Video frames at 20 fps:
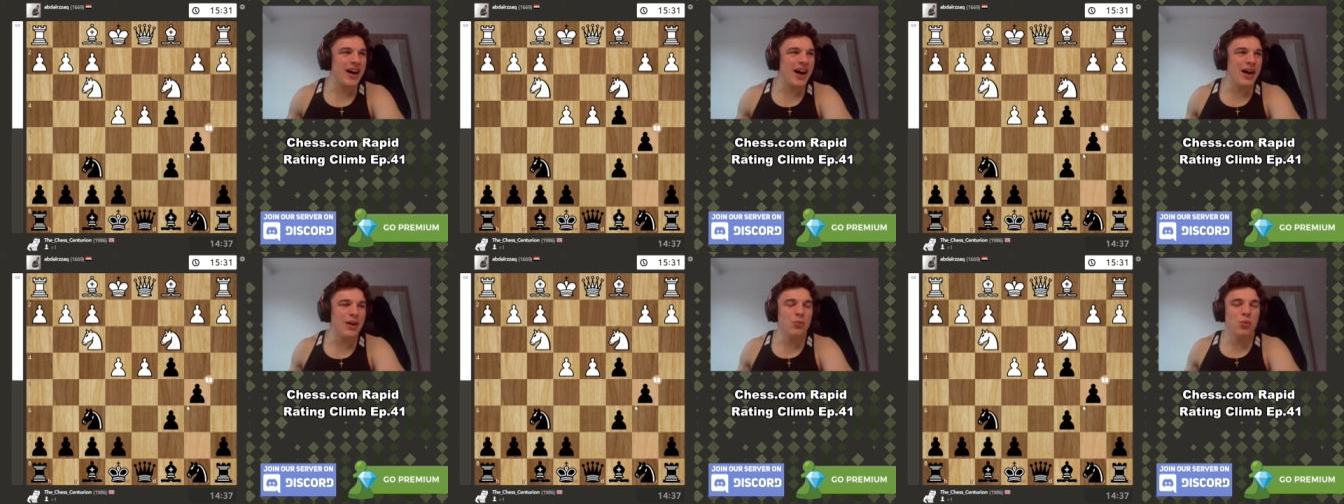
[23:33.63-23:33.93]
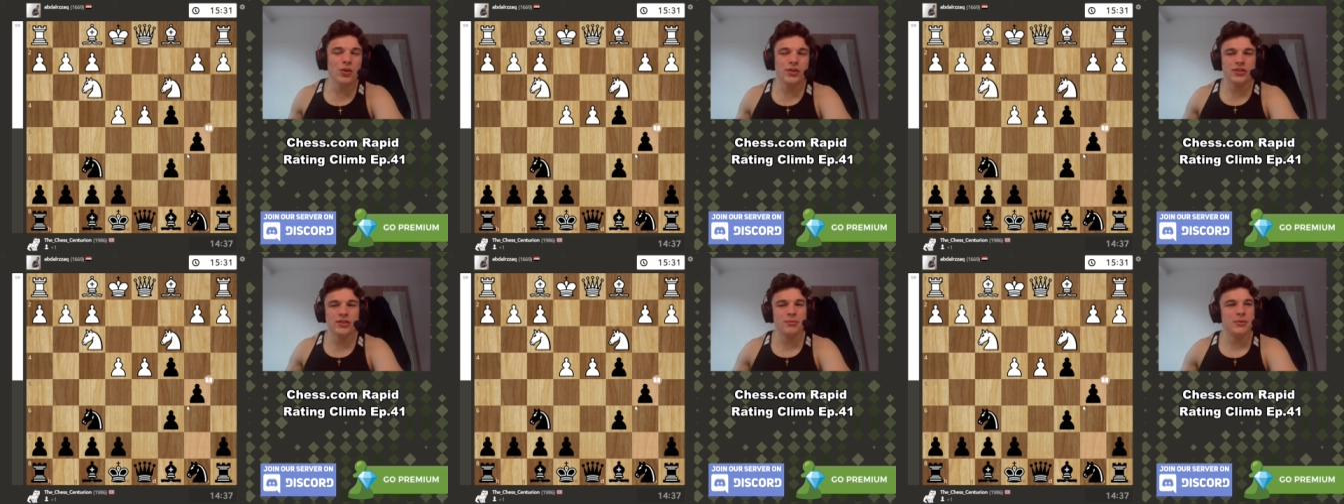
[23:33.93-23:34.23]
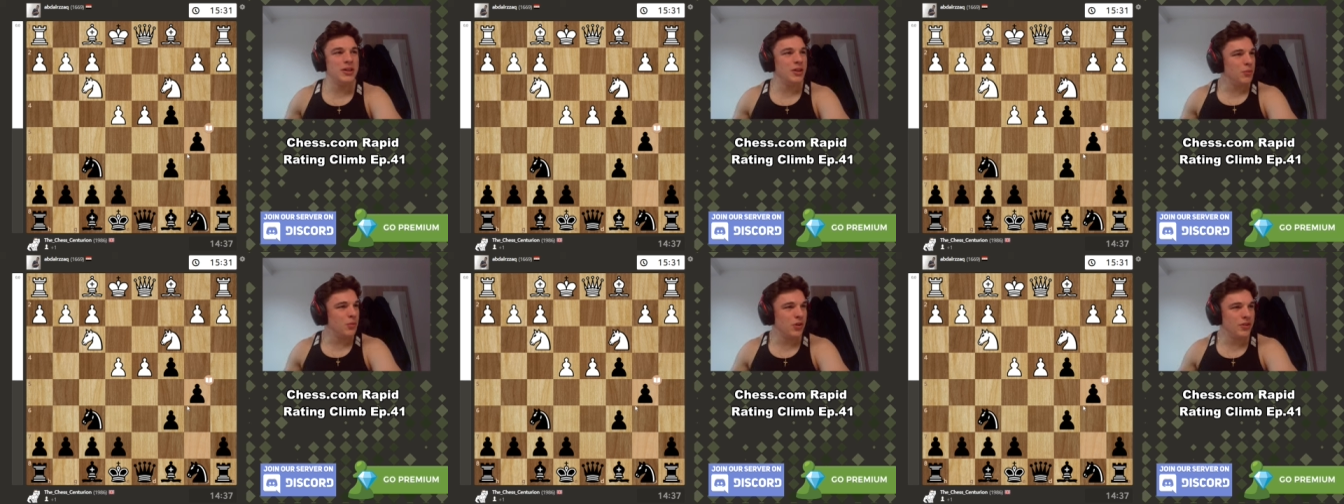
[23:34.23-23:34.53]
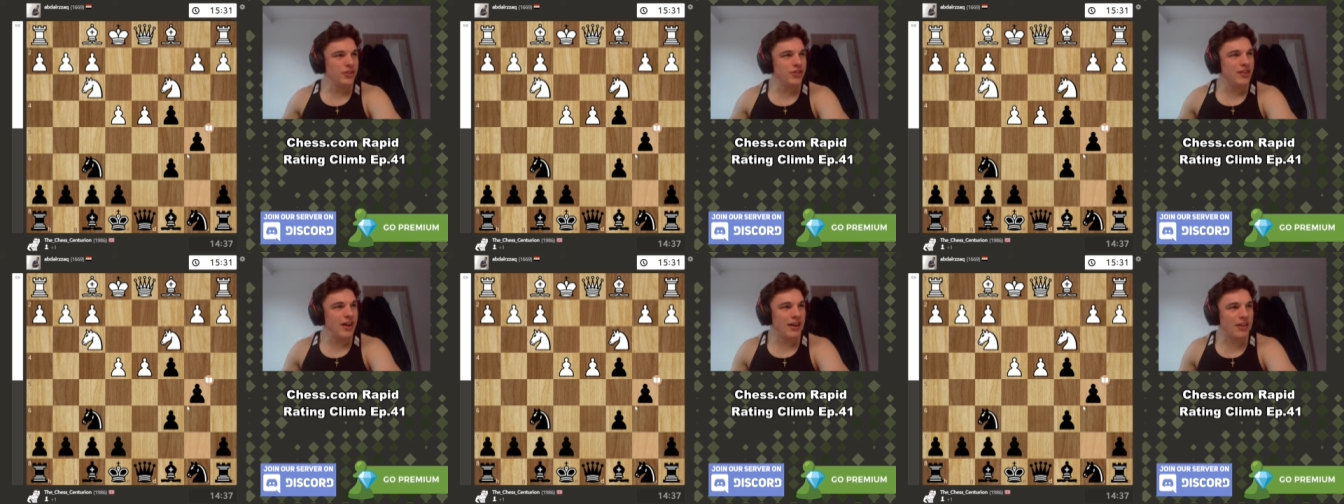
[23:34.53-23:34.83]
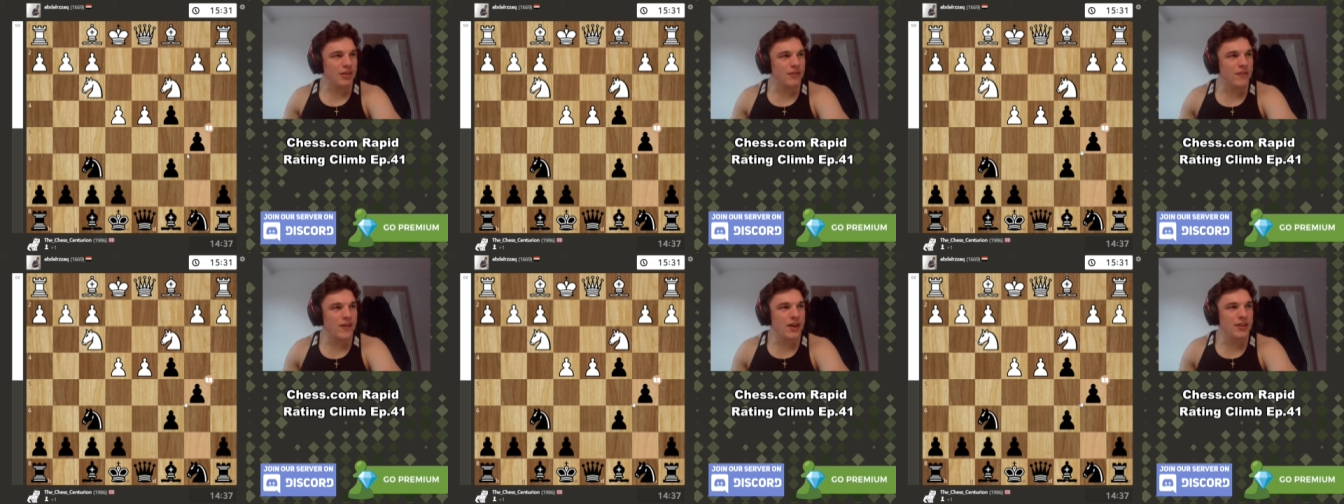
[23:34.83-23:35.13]
I want to be the one
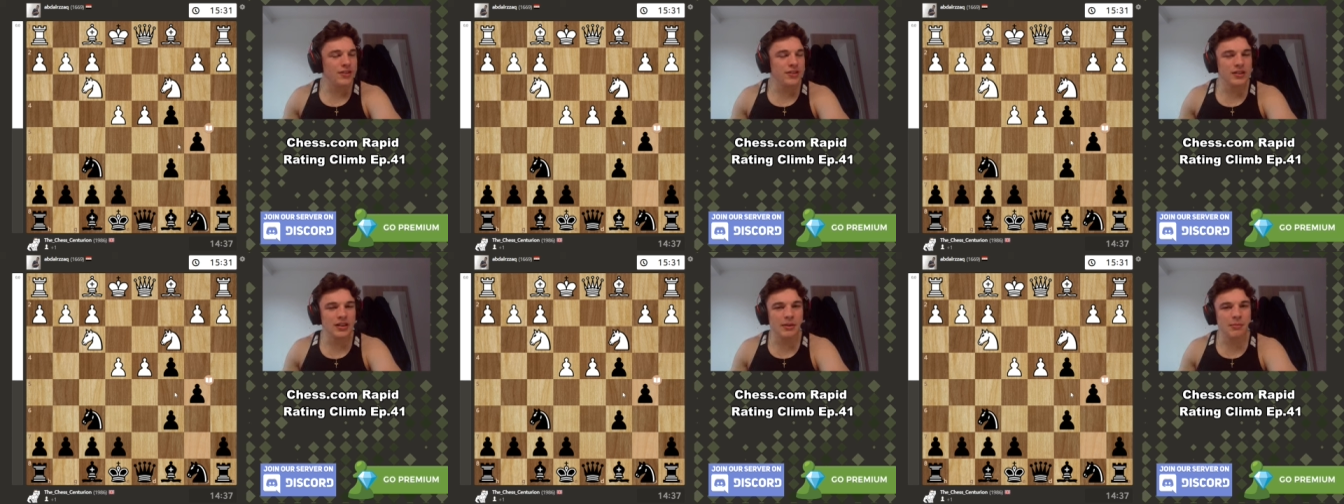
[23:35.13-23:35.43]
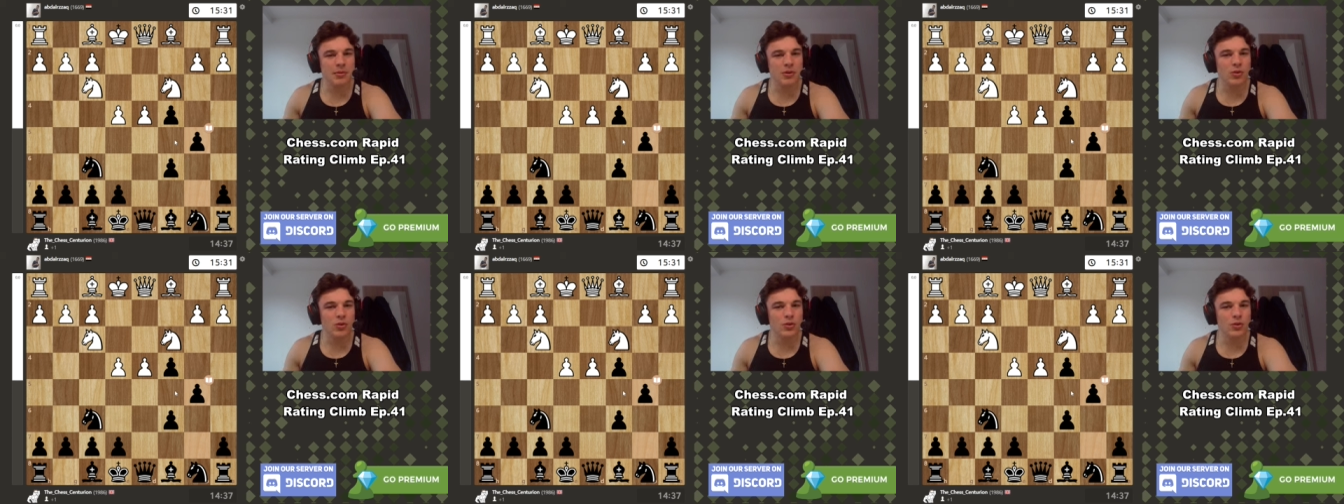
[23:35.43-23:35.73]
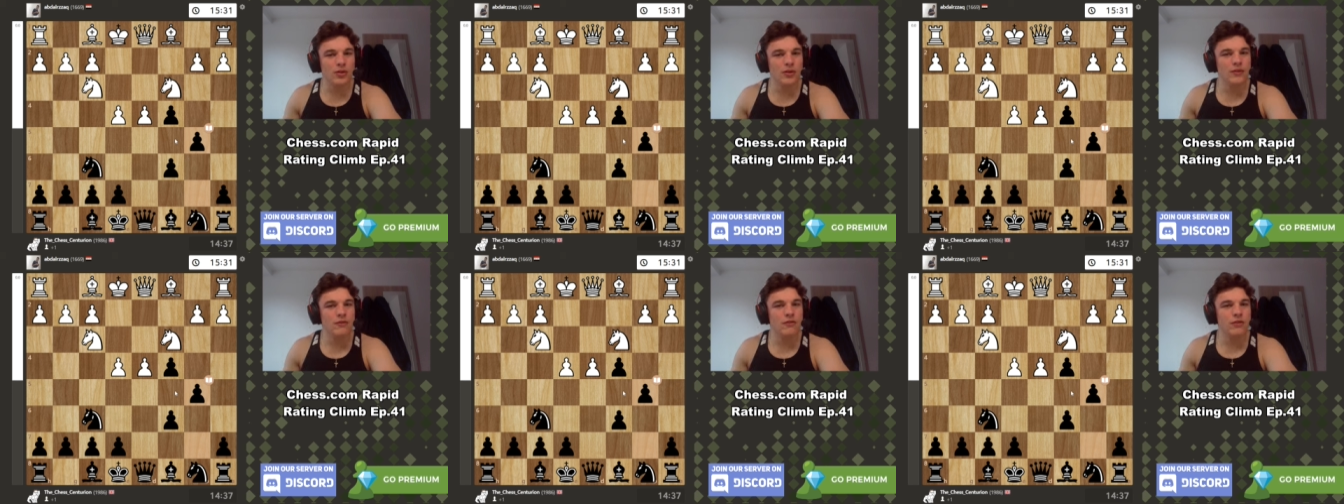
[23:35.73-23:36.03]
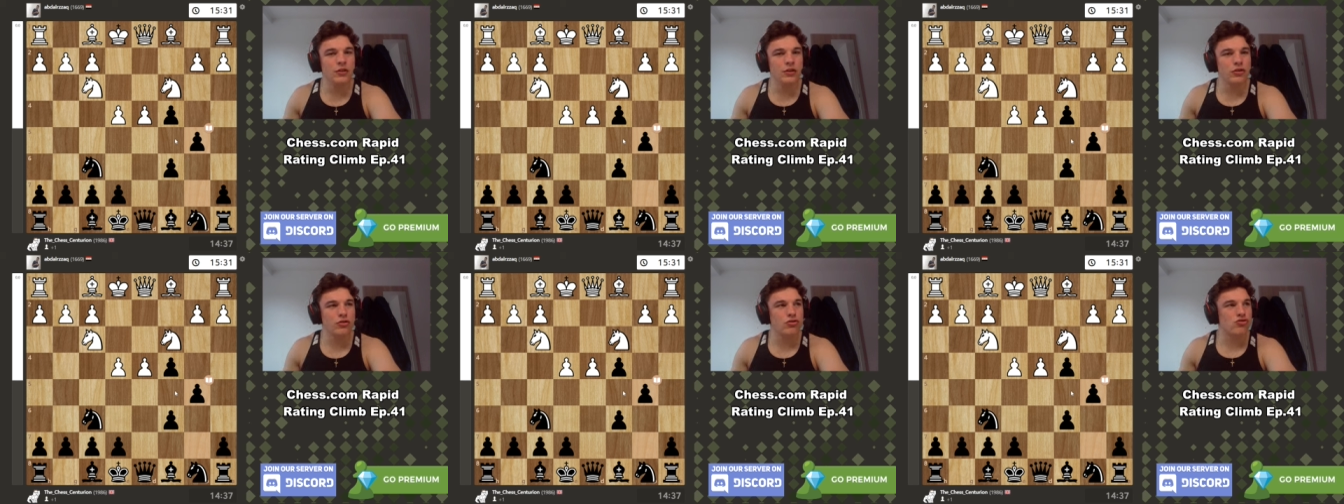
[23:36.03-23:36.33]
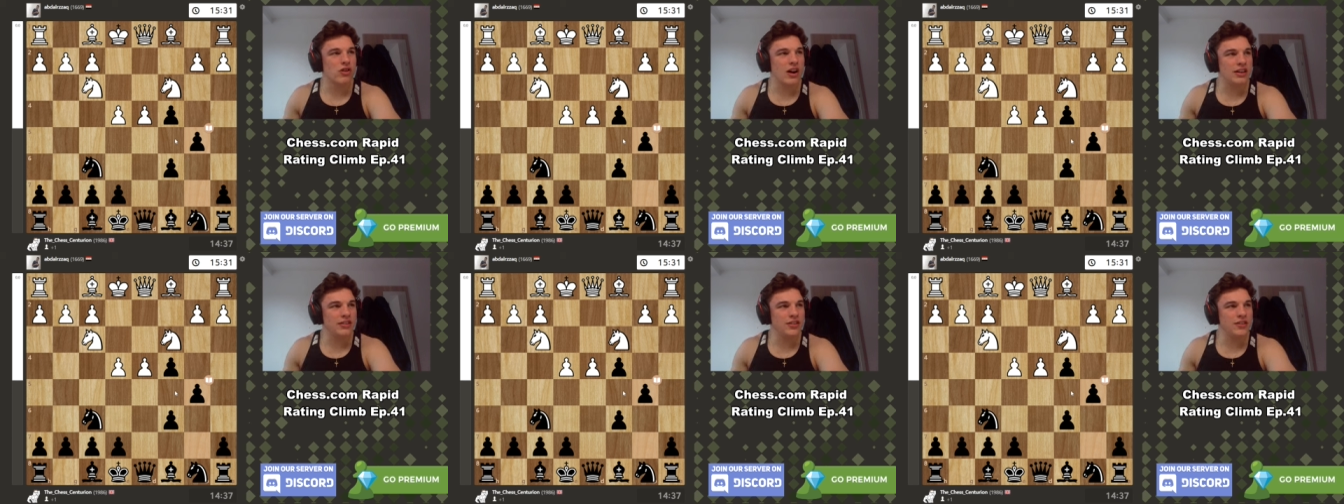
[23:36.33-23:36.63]
sacrificing a pawn for
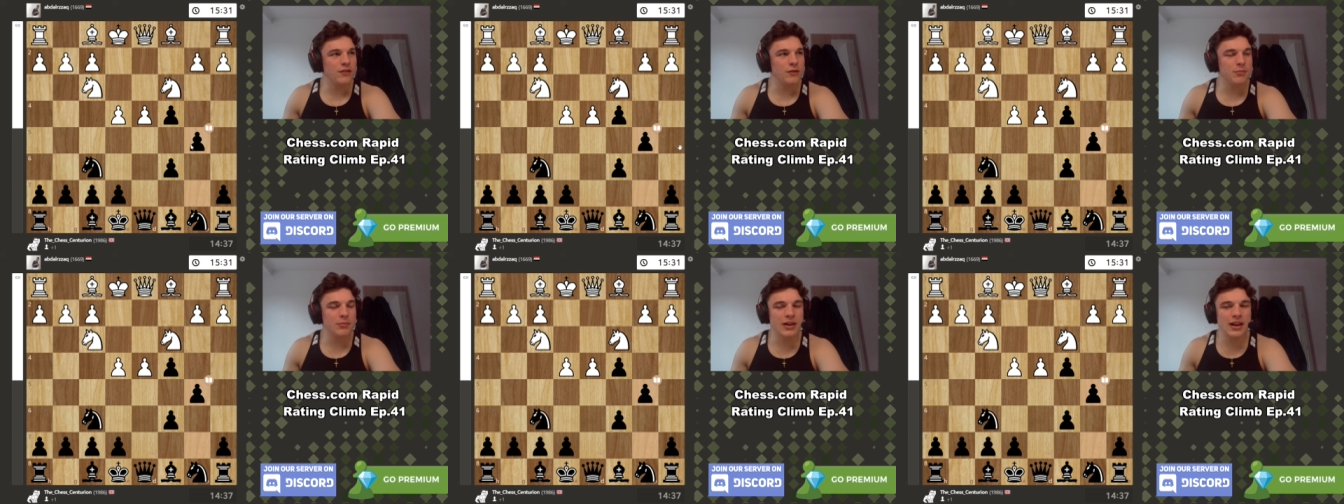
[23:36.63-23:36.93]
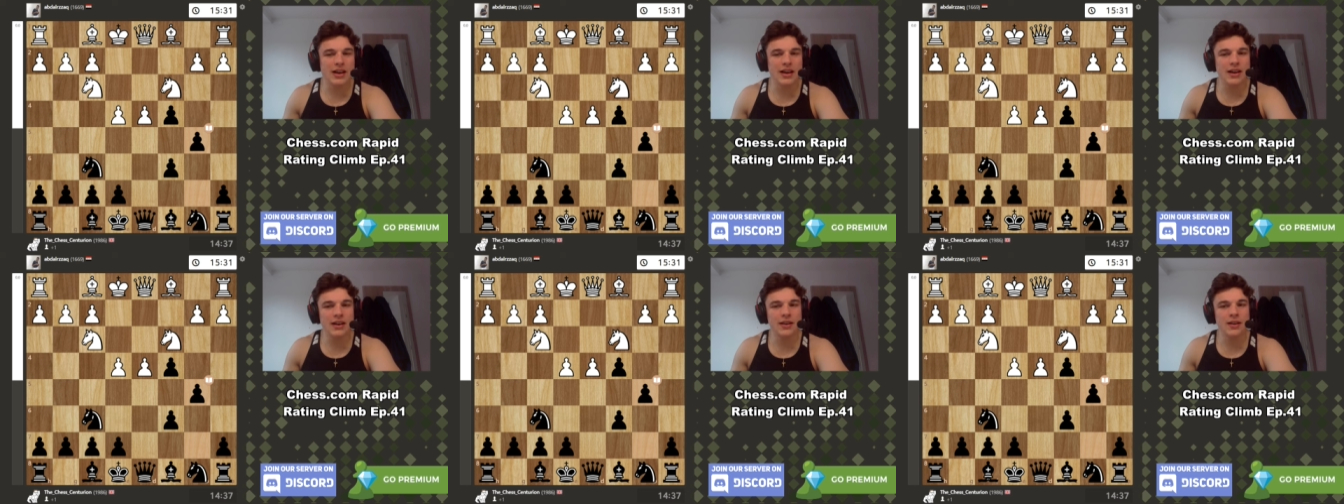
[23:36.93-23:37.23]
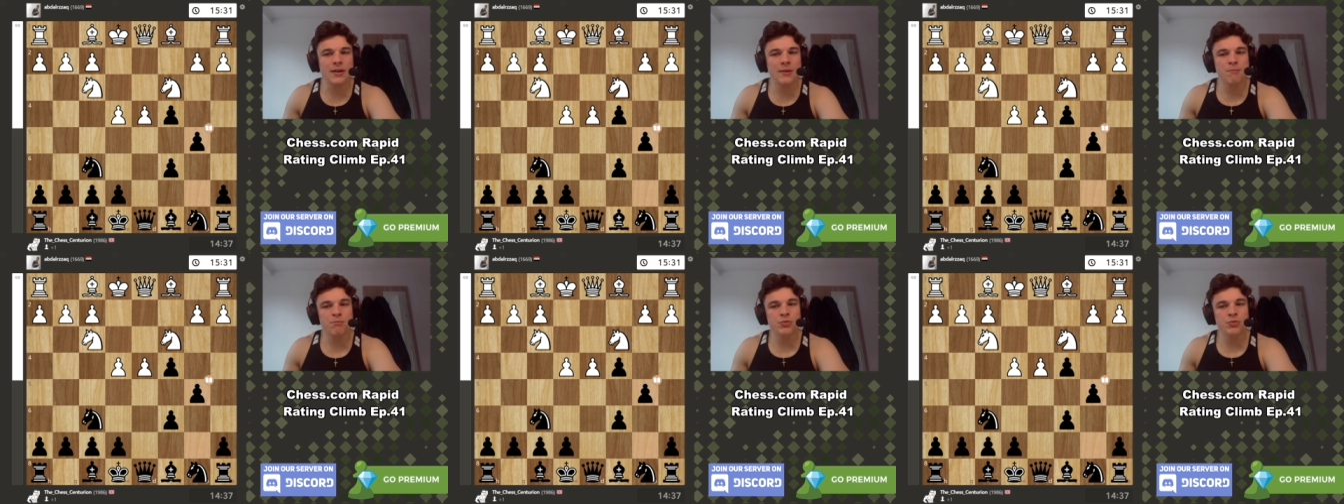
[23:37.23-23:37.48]
aggressive play.